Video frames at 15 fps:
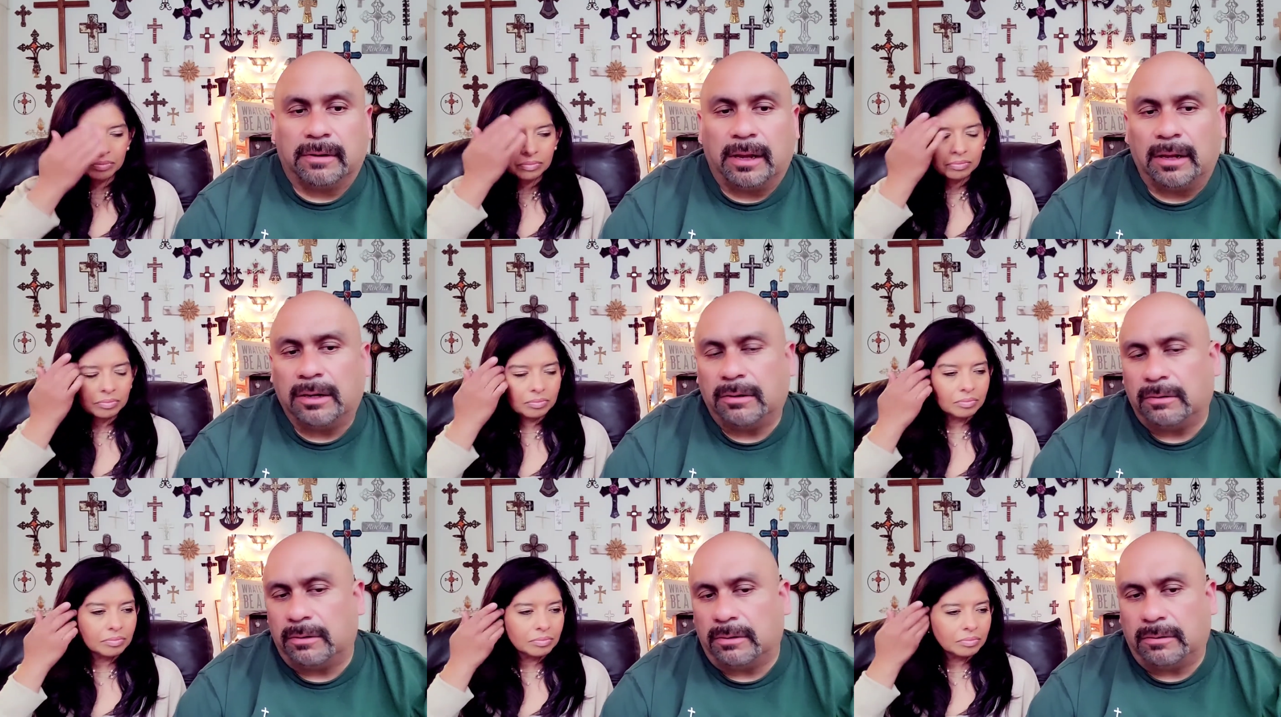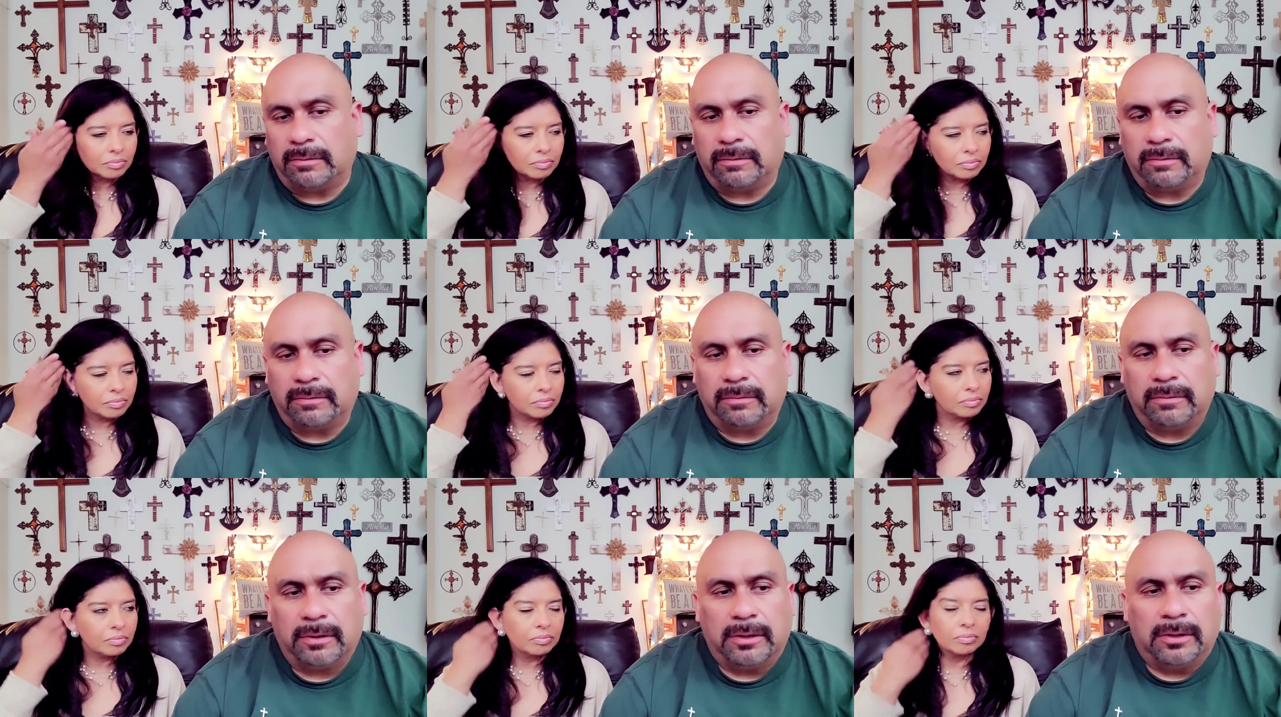Speaker 1: how do you
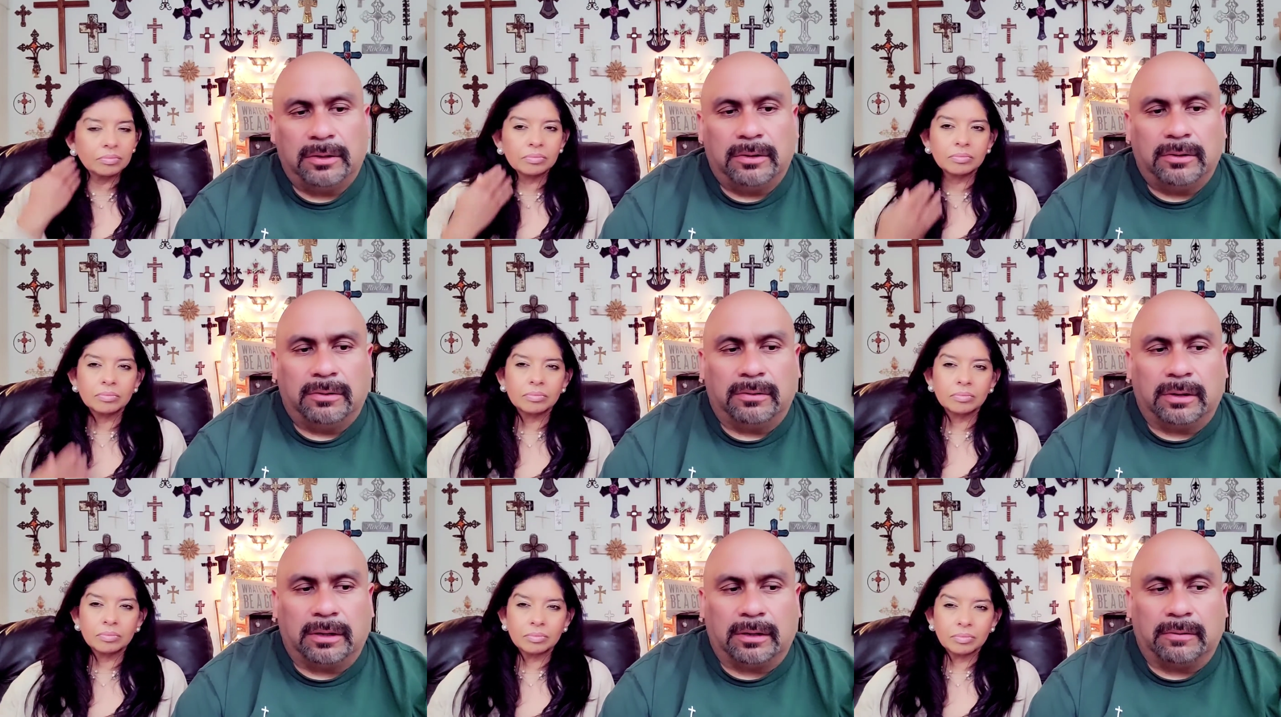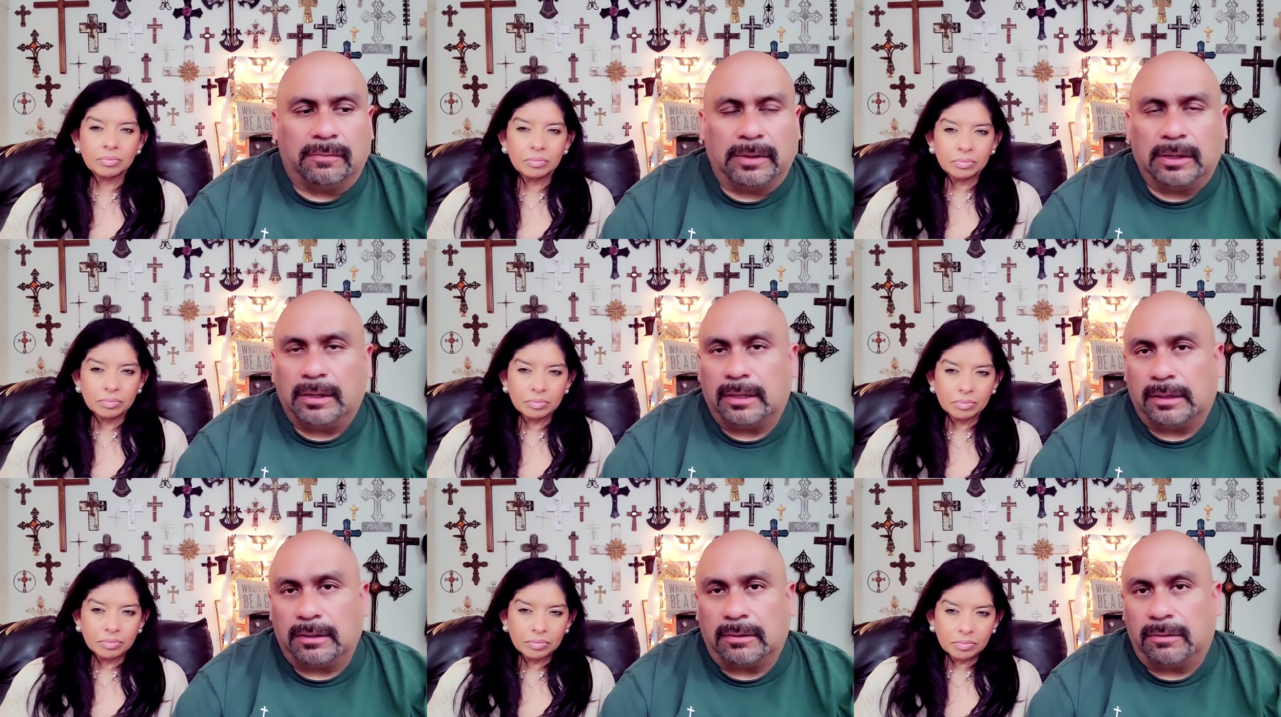know uh, when you
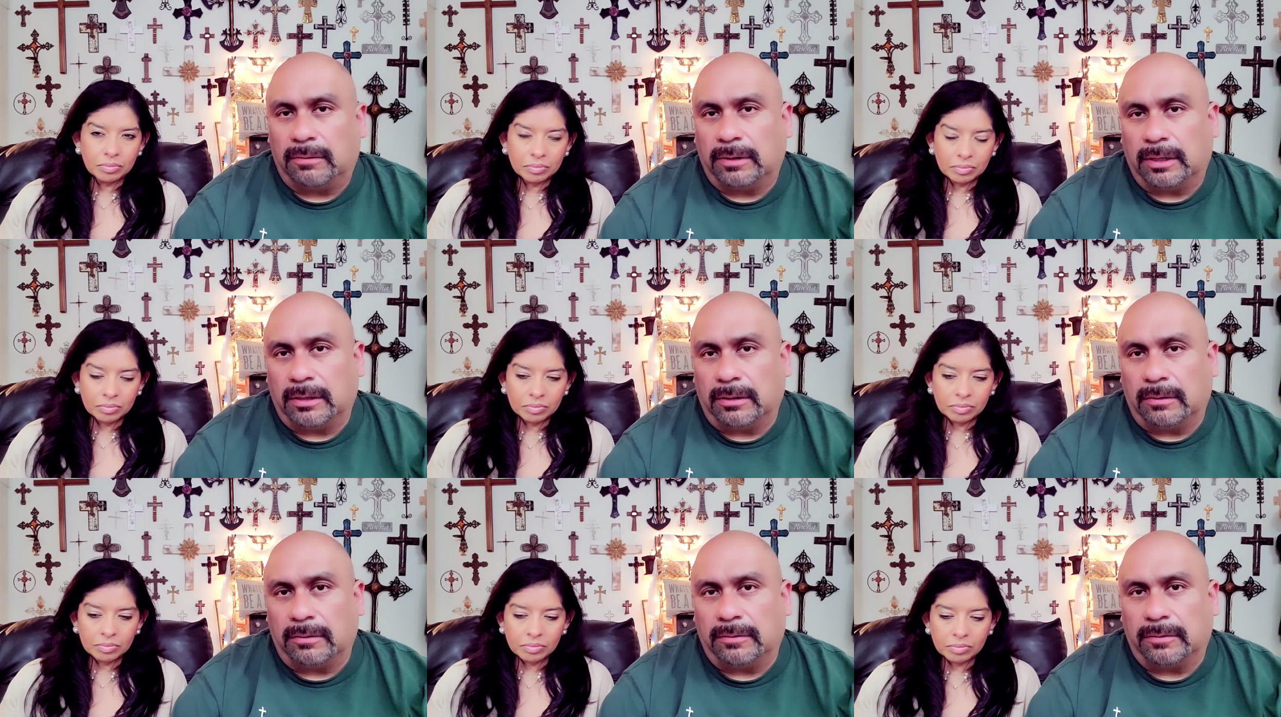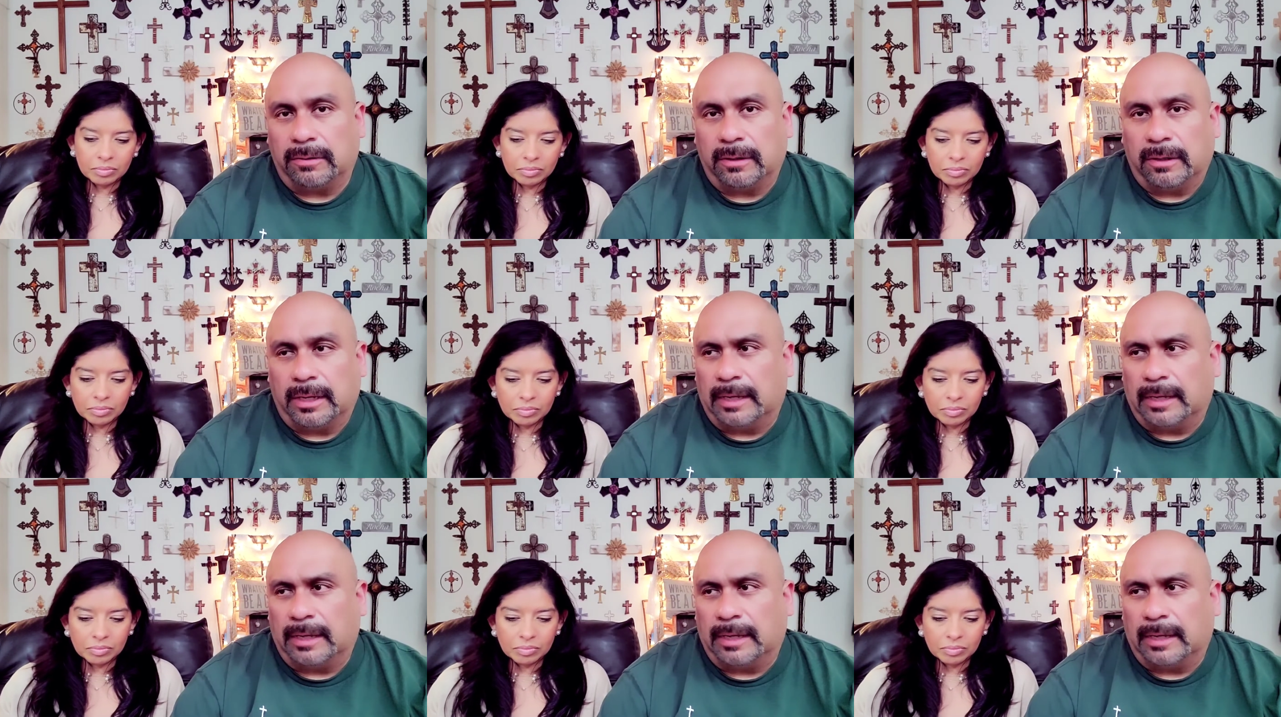got the Holy Ghost?